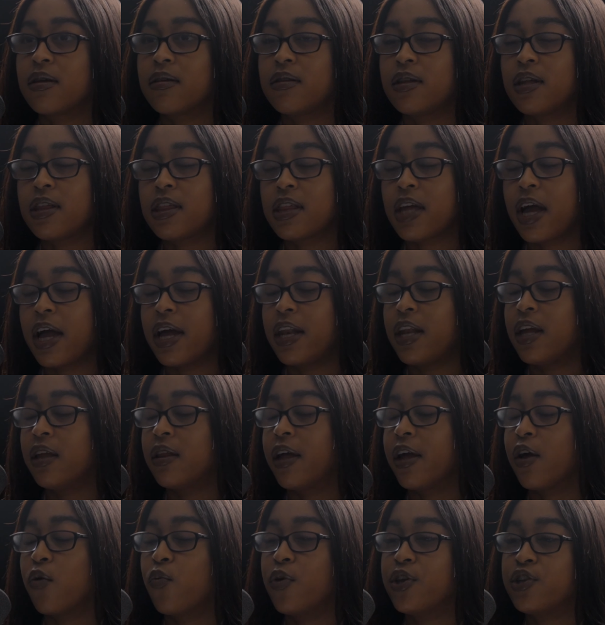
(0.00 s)
deciding
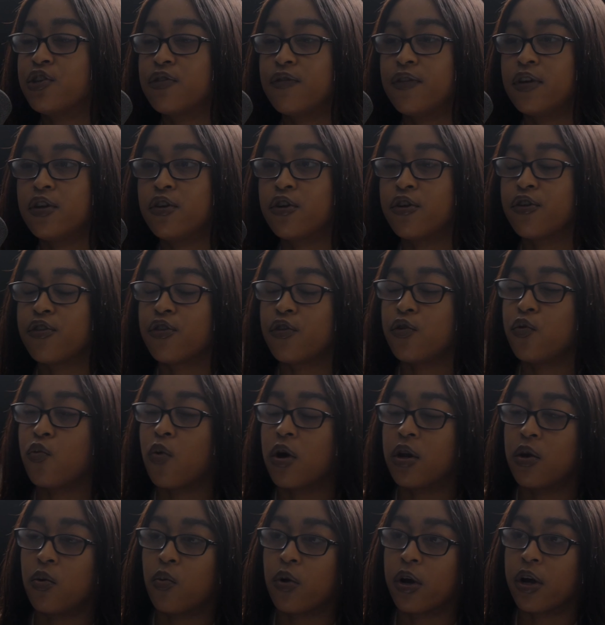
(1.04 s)
like which vendors you
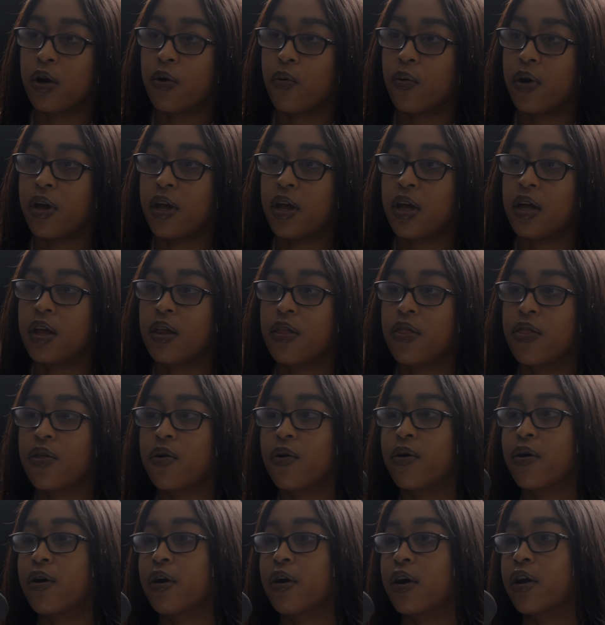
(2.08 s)
want to work with
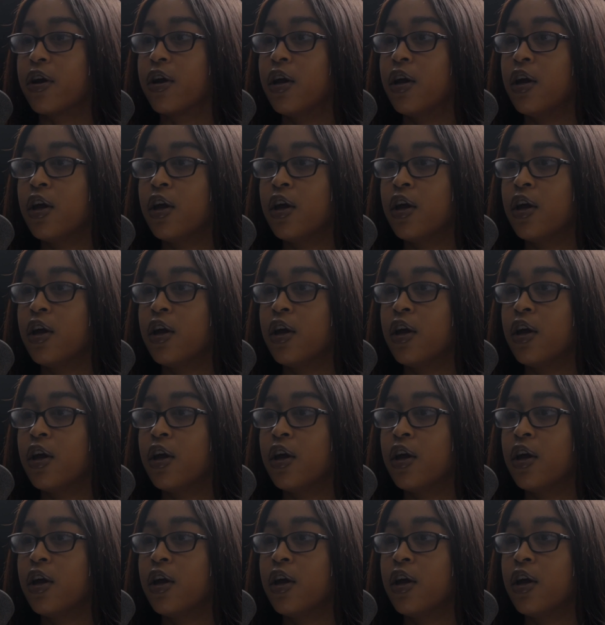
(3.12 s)
or